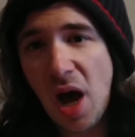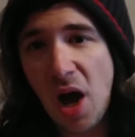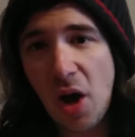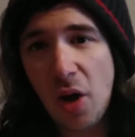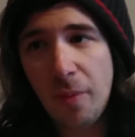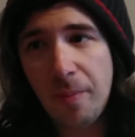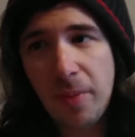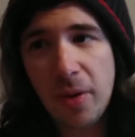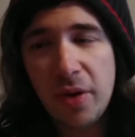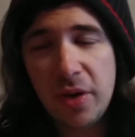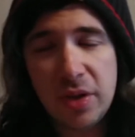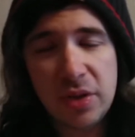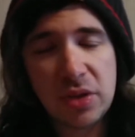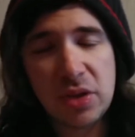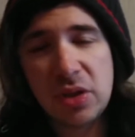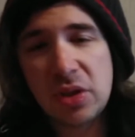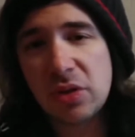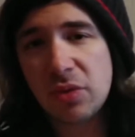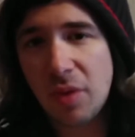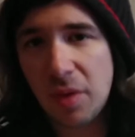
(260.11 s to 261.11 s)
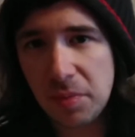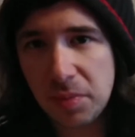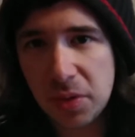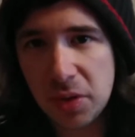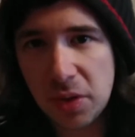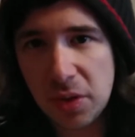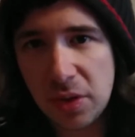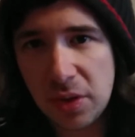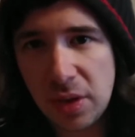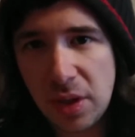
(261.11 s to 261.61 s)
I'll put his
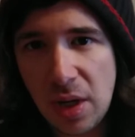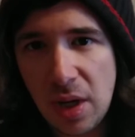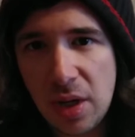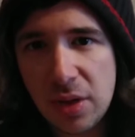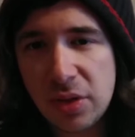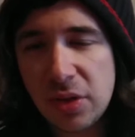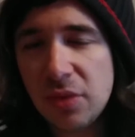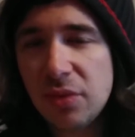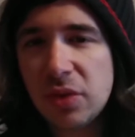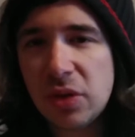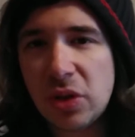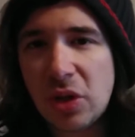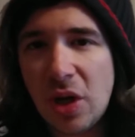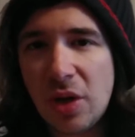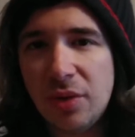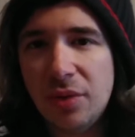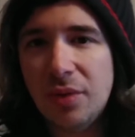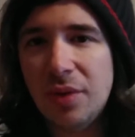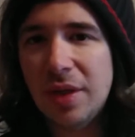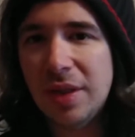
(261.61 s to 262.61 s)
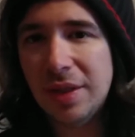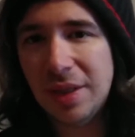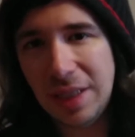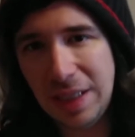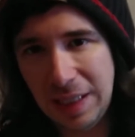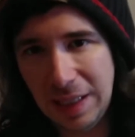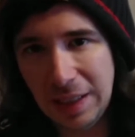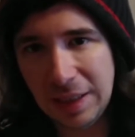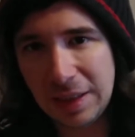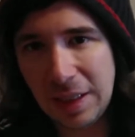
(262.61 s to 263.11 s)
description to his channel in
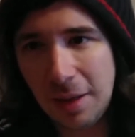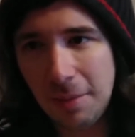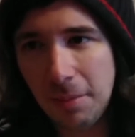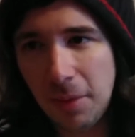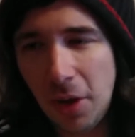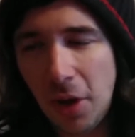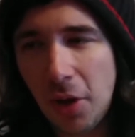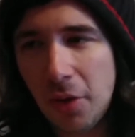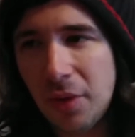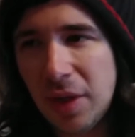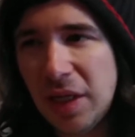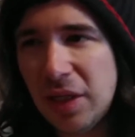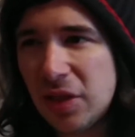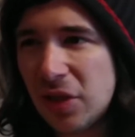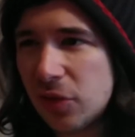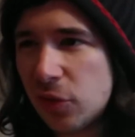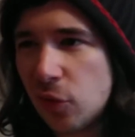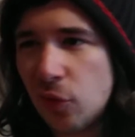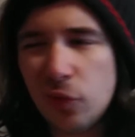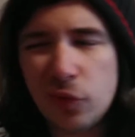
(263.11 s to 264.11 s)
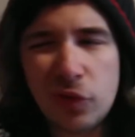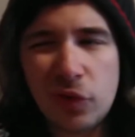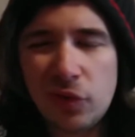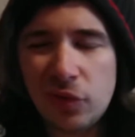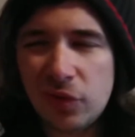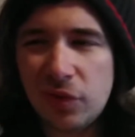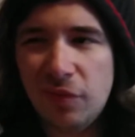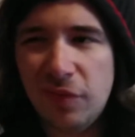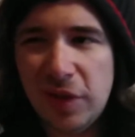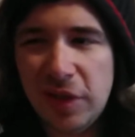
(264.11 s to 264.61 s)
the link down below. He does all
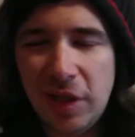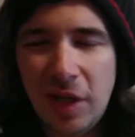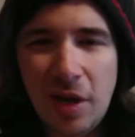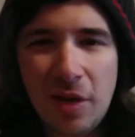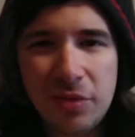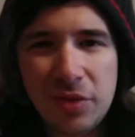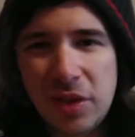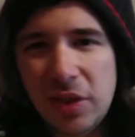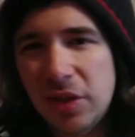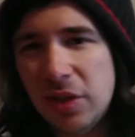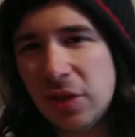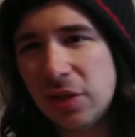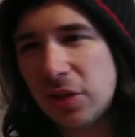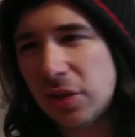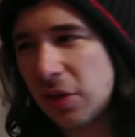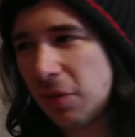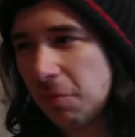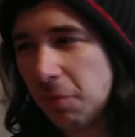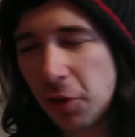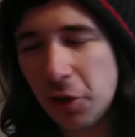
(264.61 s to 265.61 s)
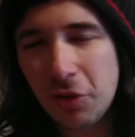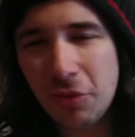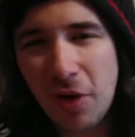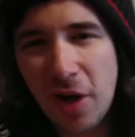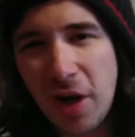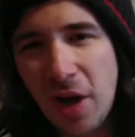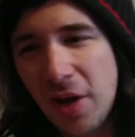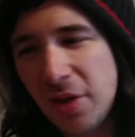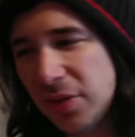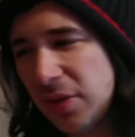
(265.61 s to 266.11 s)
sorts of videos. He does some
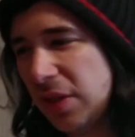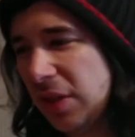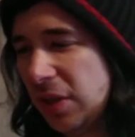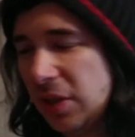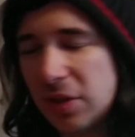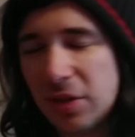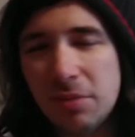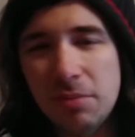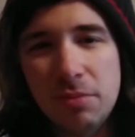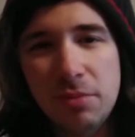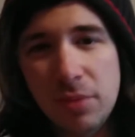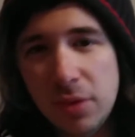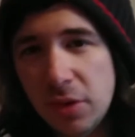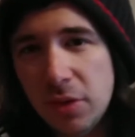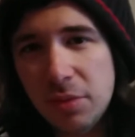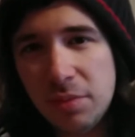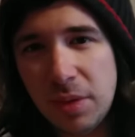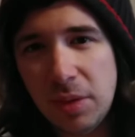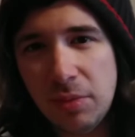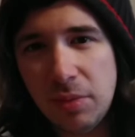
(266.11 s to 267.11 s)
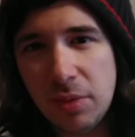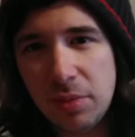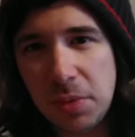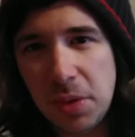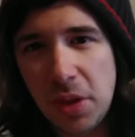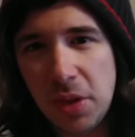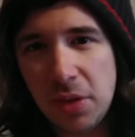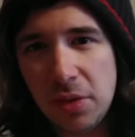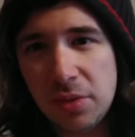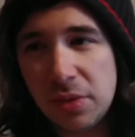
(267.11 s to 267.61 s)
Blu-ray hunts. He does some movie
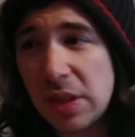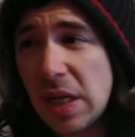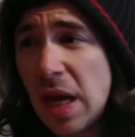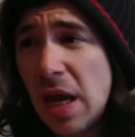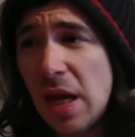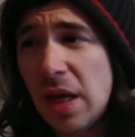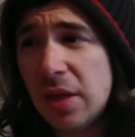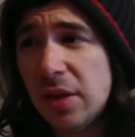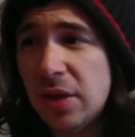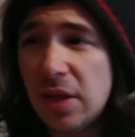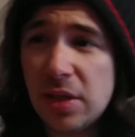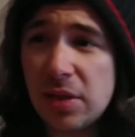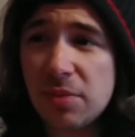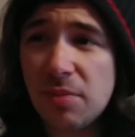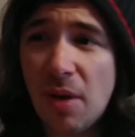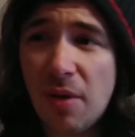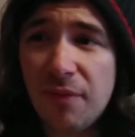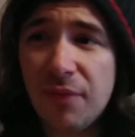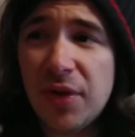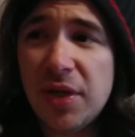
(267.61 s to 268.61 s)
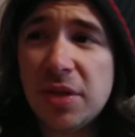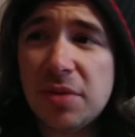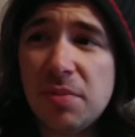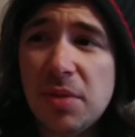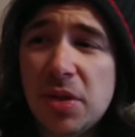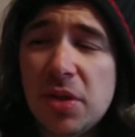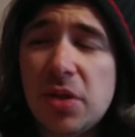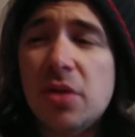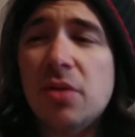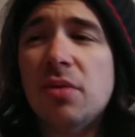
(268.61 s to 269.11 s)
reviews. This month he's
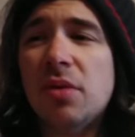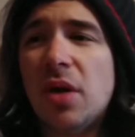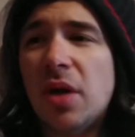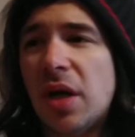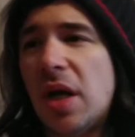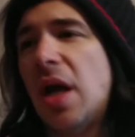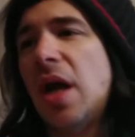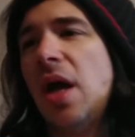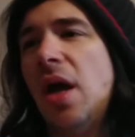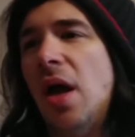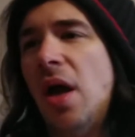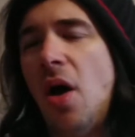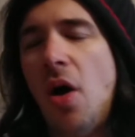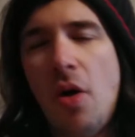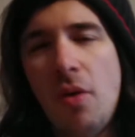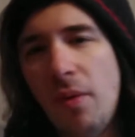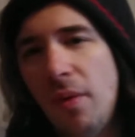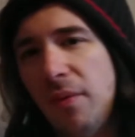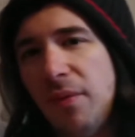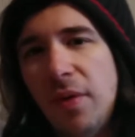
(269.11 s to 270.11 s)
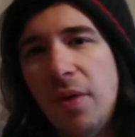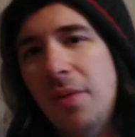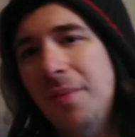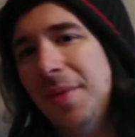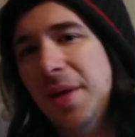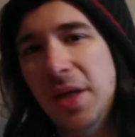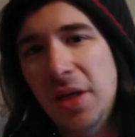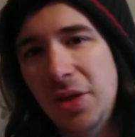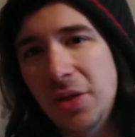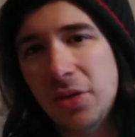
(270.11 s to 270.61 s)
been doing a horror
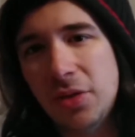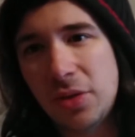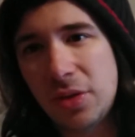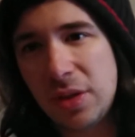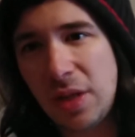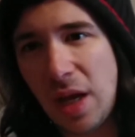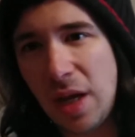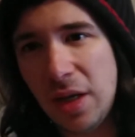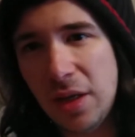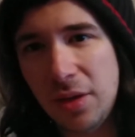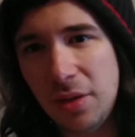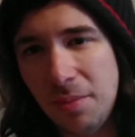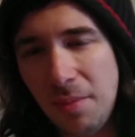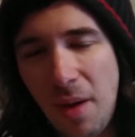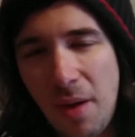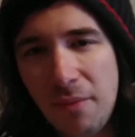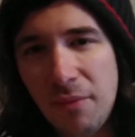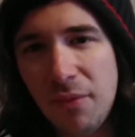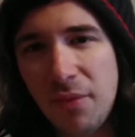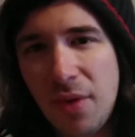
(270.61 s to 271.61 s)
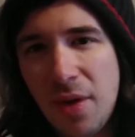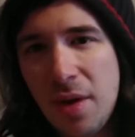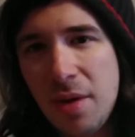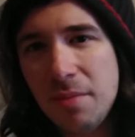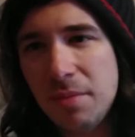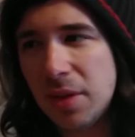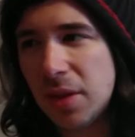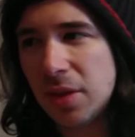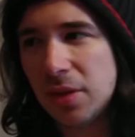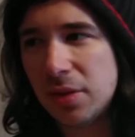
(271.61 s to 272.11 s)
film each day of the month,
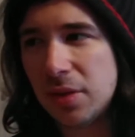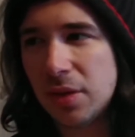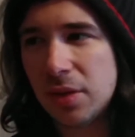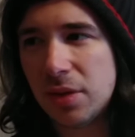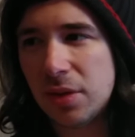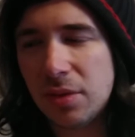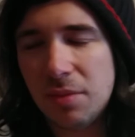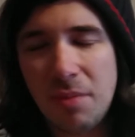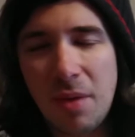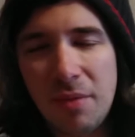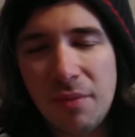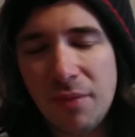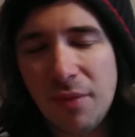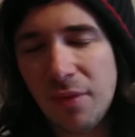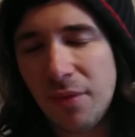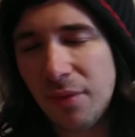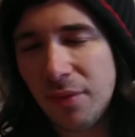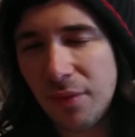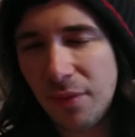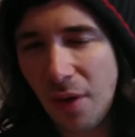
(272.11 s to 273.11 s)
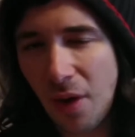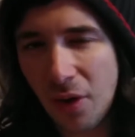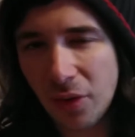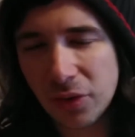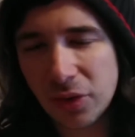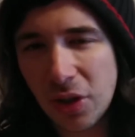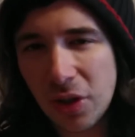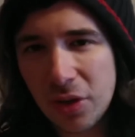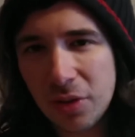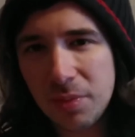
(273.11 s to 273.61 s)
because it's the month of
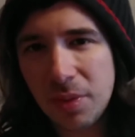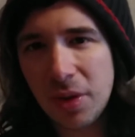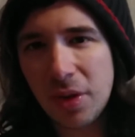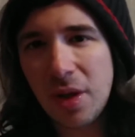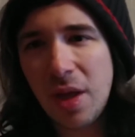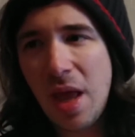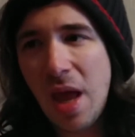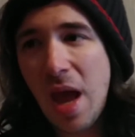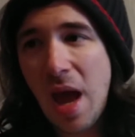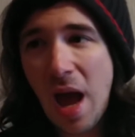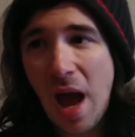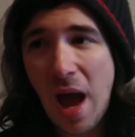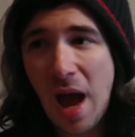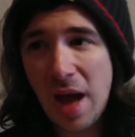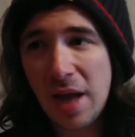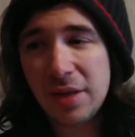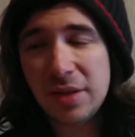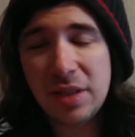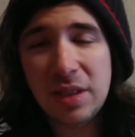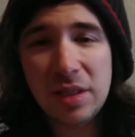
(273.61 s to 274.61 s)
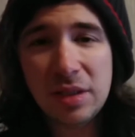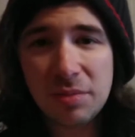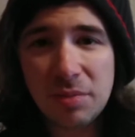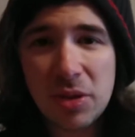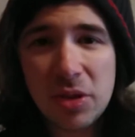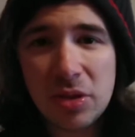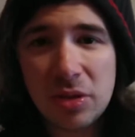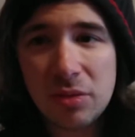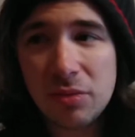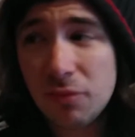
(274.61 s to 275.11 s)
October. And he's
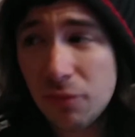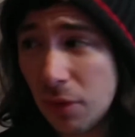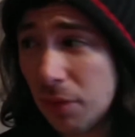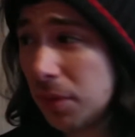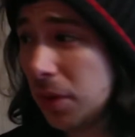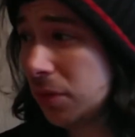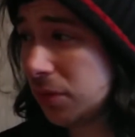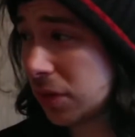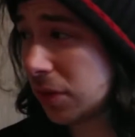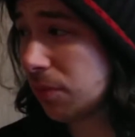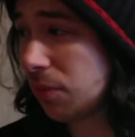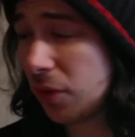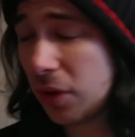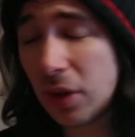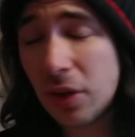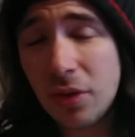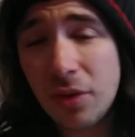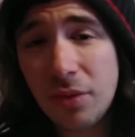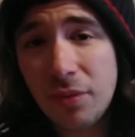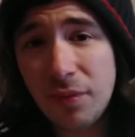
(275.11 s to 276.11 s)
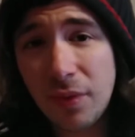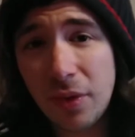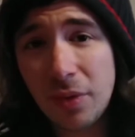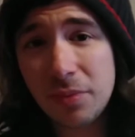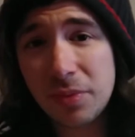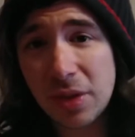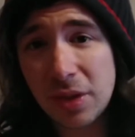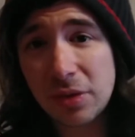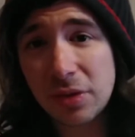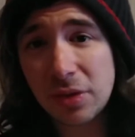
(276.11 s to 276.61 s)
been reviewing some pretty cool
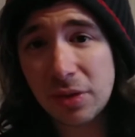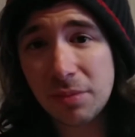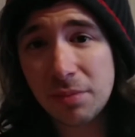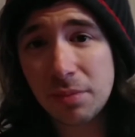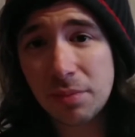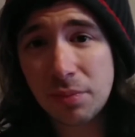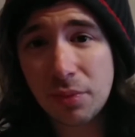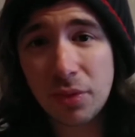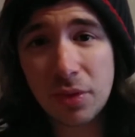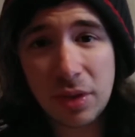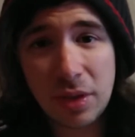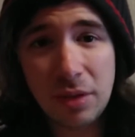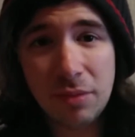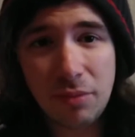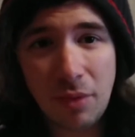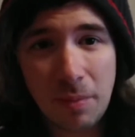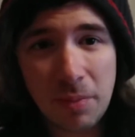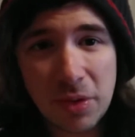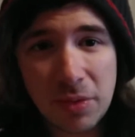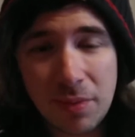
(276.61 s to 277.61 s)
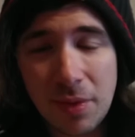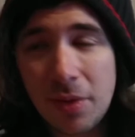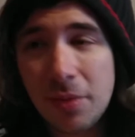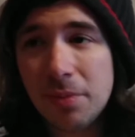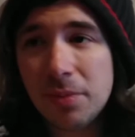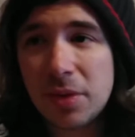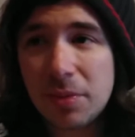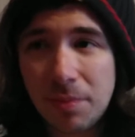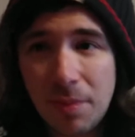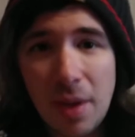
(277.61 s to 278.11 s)
films and some pretty rubbish
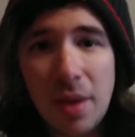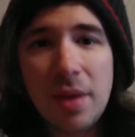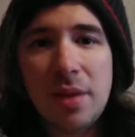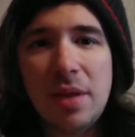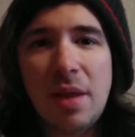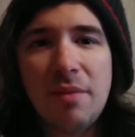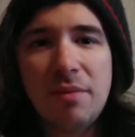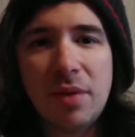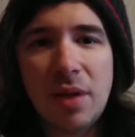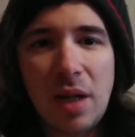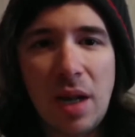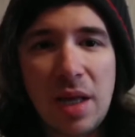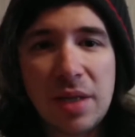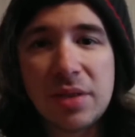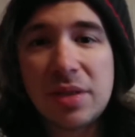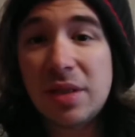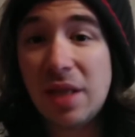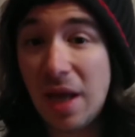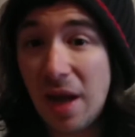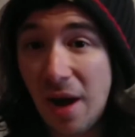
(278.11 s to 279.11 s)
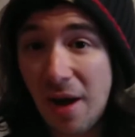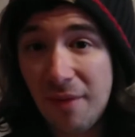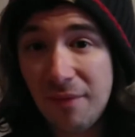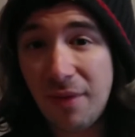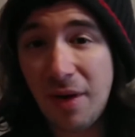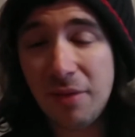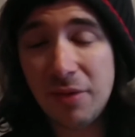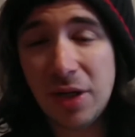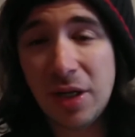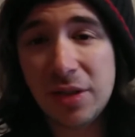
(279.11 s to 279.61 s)
films, but nevertheless, they are
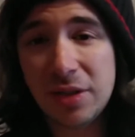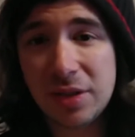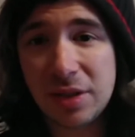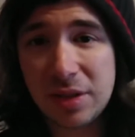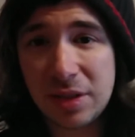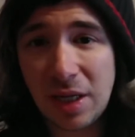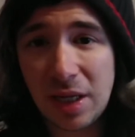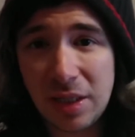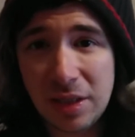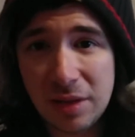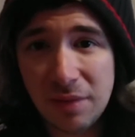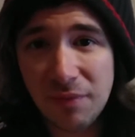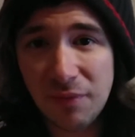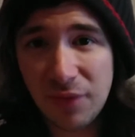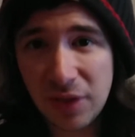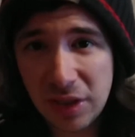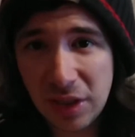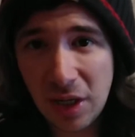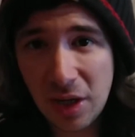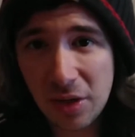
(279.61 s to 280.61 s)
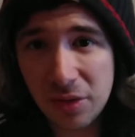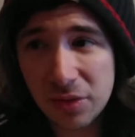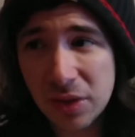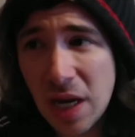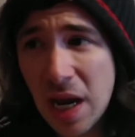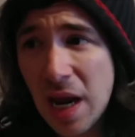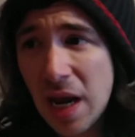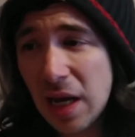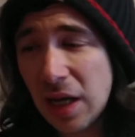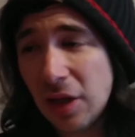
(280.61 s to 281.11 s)
very entertaining
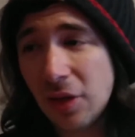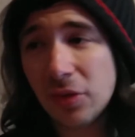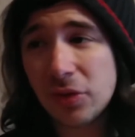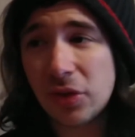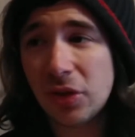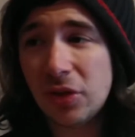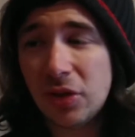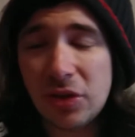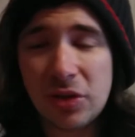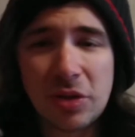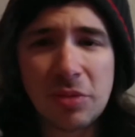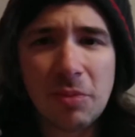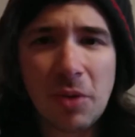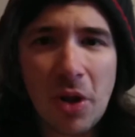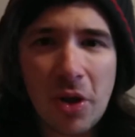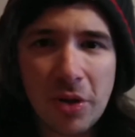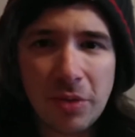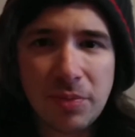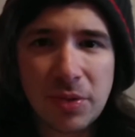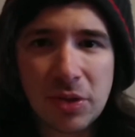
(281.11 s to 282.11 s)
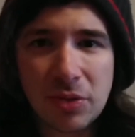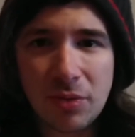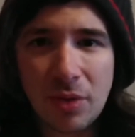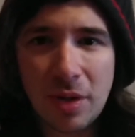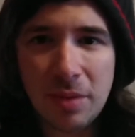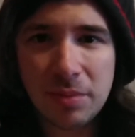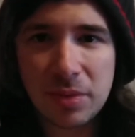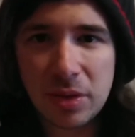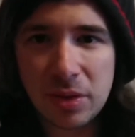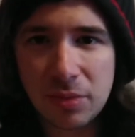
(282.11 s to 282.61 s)
videos. He also does some live
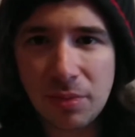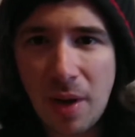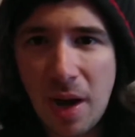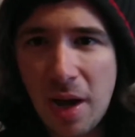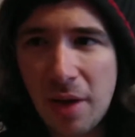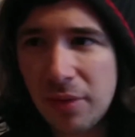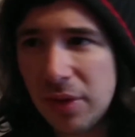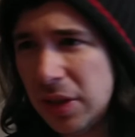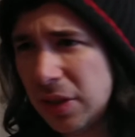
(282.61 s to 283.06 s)
streams as well.